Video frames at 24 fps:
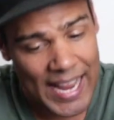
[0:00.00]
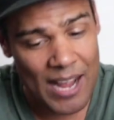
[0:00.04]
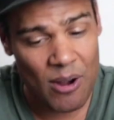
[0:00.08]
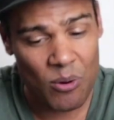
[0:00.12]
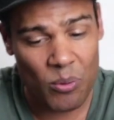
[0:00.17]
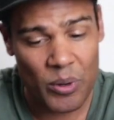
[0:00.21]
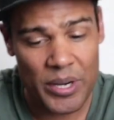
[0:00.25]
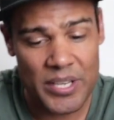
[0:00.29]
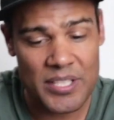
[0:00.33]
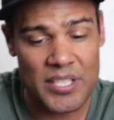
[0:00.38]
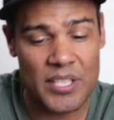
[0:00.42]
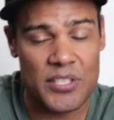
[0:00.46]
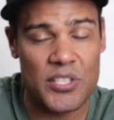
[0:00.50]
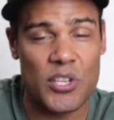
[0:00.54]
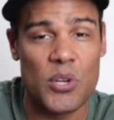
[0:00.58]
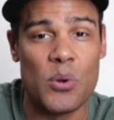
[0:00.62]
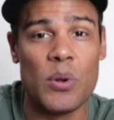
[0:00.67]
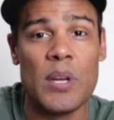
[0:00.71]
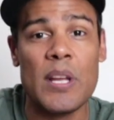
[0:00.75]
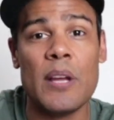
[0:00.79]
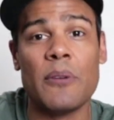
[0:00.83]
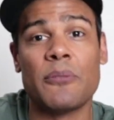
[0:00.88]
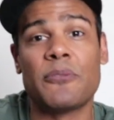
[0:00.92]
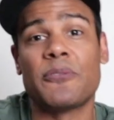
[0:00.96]
how it works is
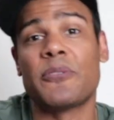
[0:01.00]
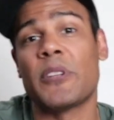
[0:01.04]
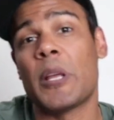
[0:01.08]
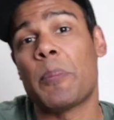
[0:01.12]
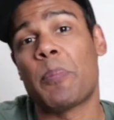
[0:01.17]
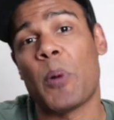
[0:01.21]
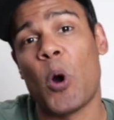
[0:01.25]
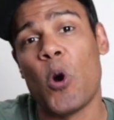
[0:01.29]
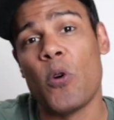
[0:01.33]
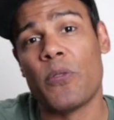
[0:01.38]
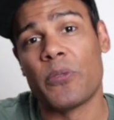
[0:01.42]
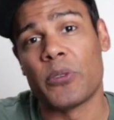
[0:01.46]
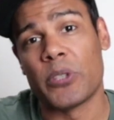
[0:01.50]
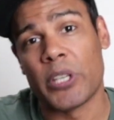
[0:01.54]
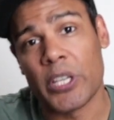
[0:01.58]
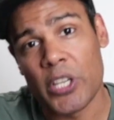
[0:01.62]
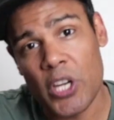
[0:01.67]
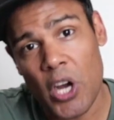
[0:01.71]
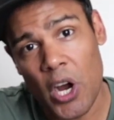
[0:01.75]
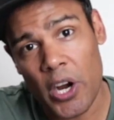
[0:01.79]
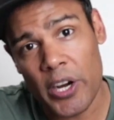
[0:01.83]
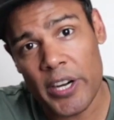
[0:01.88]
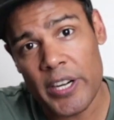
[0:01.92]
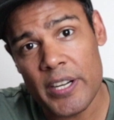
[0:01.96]
you flip over a
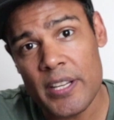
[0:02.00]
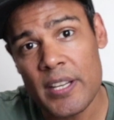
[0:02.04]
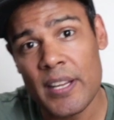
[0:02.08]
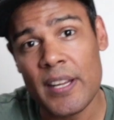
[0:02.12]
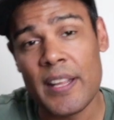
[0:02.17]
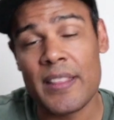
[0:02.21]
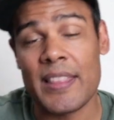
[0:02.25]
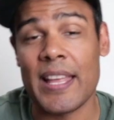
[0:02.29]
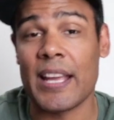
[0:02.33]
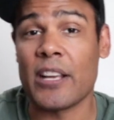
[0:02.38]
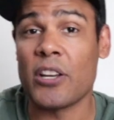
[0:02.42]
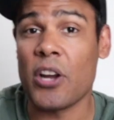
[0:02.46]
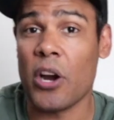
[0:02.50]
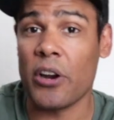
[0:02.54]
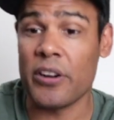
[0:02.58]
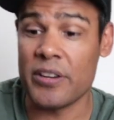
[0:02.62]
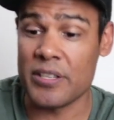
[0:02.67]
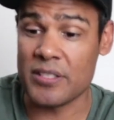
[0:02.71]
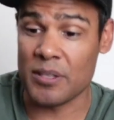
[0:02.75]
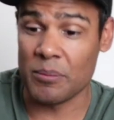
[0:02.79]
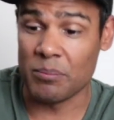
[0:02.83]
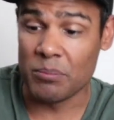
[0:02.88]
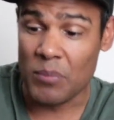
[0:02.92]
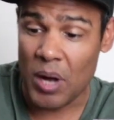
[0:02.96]
card, that card
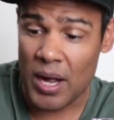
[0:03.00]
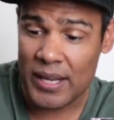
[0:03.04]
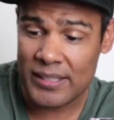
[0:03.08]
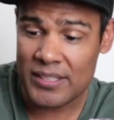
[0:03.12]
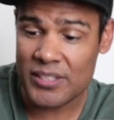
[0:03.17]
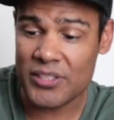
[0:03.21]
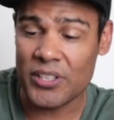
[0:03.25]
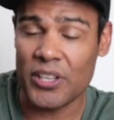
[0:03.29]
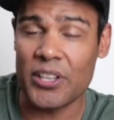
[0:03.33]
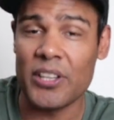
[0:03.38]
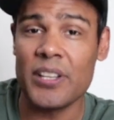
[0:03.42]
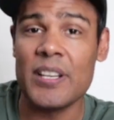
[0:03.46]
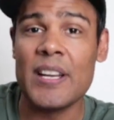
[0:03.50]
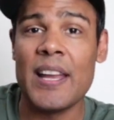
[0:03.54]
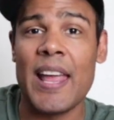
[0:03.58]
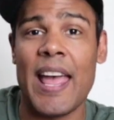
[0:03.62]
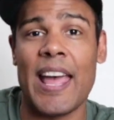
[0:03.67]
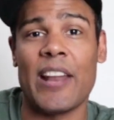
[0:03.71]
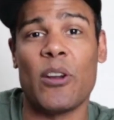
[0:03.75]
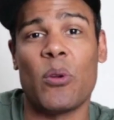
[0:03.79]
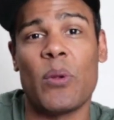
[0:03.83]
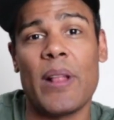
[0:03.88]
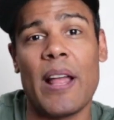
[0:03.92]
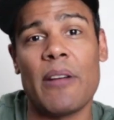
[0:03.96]
is a monster,
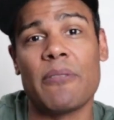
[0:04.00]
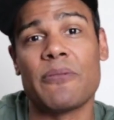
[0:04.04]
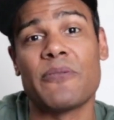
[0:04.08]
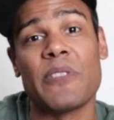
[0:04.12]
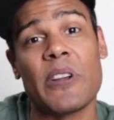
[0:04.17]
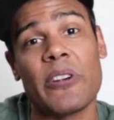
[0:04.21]
and it will have